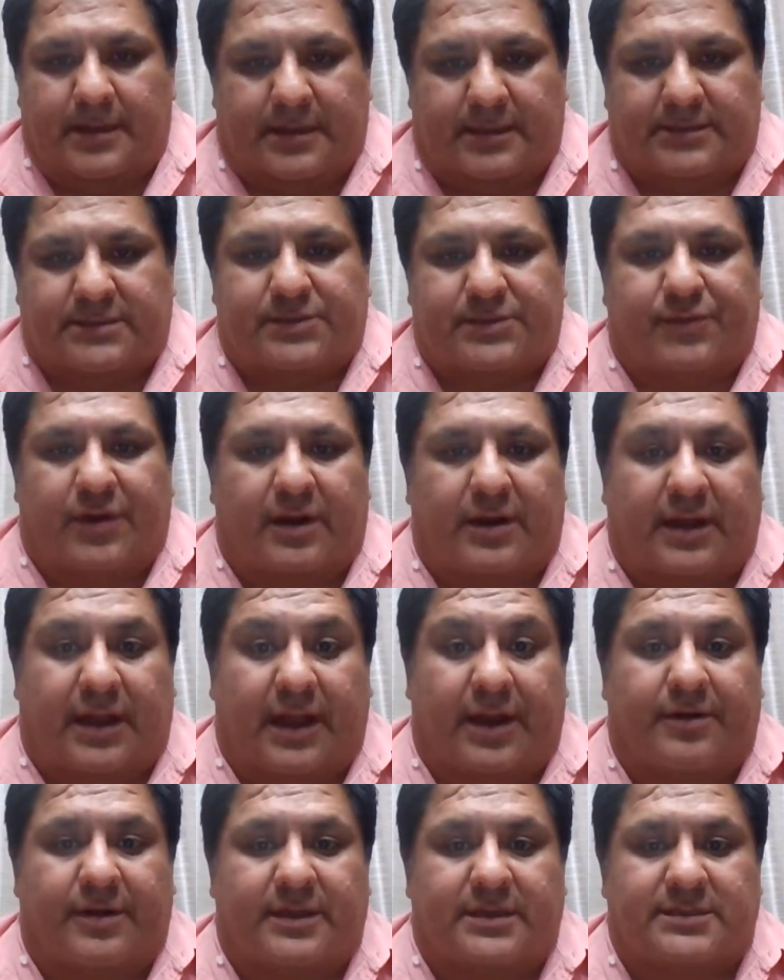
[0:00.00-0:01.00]
surrounding
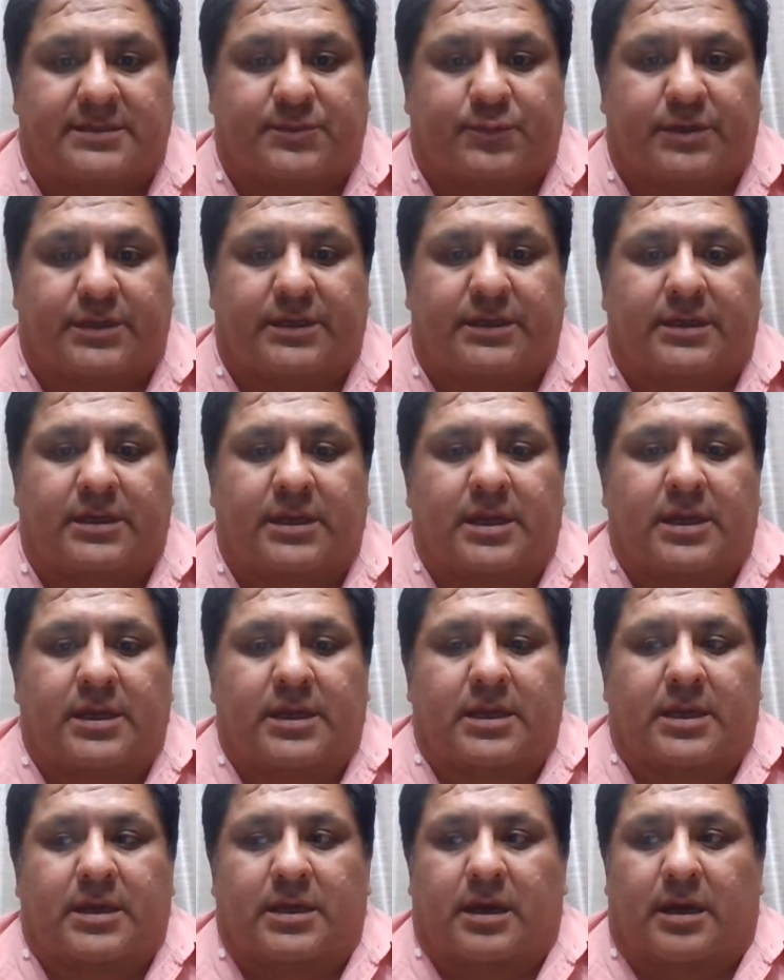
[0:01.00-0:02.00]
areas would
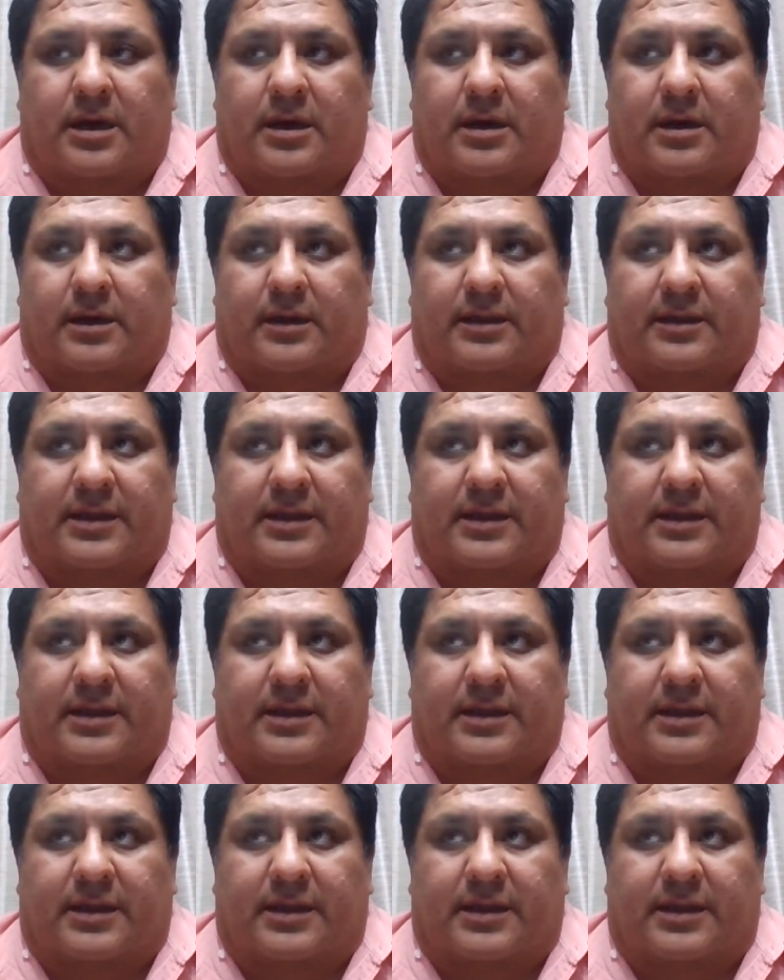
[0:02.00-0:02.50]
uh,